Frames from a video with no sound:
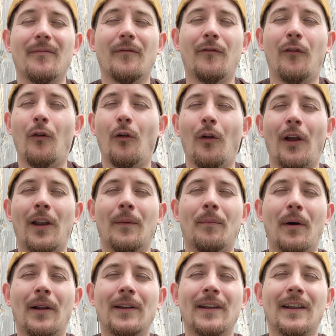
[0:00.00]
full and
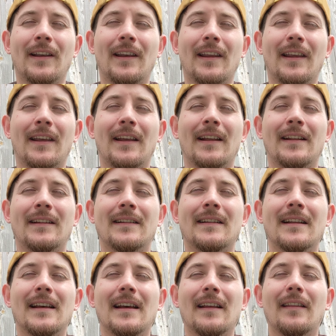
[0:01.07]
abundant in
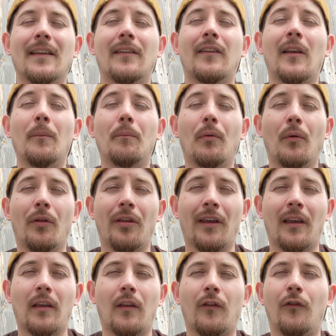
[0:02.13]
the simple
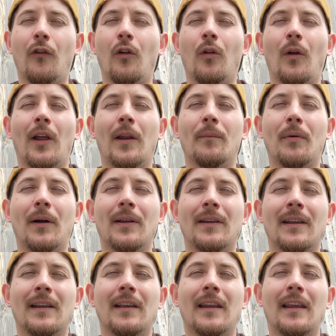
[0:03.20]
things, full and
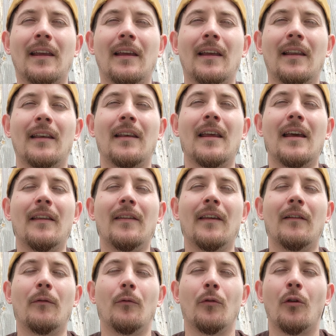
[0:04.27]
abundant in
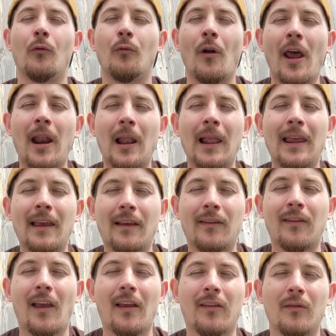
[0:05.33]
the readily
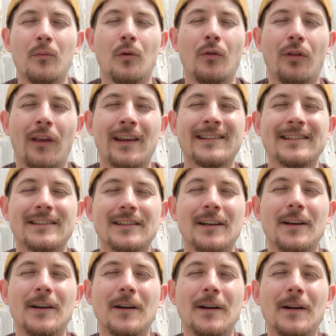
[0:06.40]
accessible things.
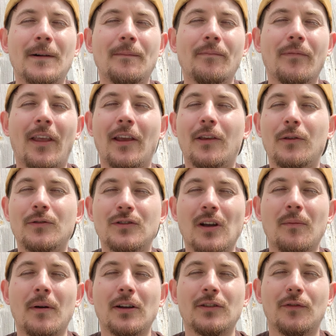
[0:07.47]
Thank you
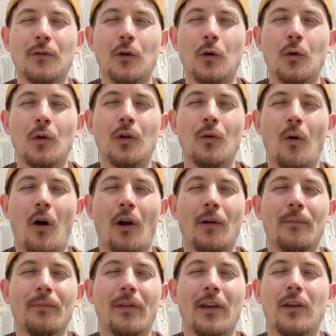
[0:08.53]
so much for who you are.
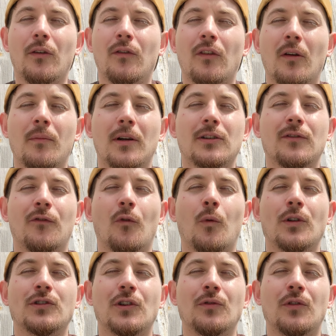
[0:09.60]
Thank you so much for
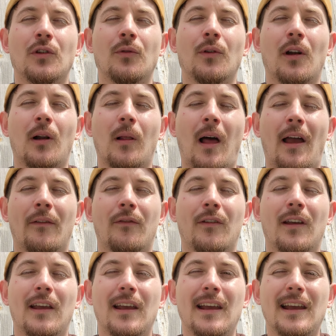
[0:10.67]
what you do in our life.
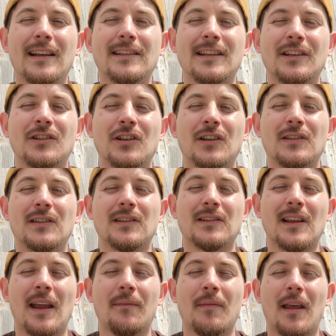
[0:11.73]
It's in
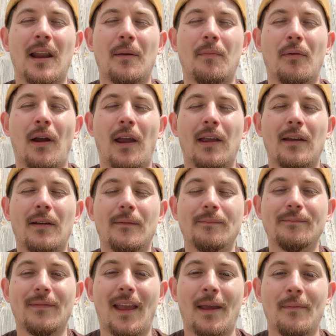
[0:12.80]
Jesus' name that I pray.
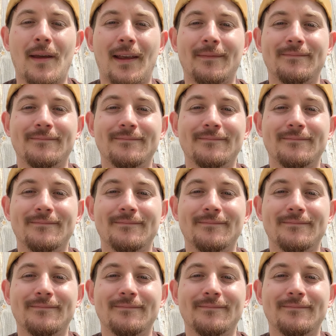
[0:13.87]
Amen.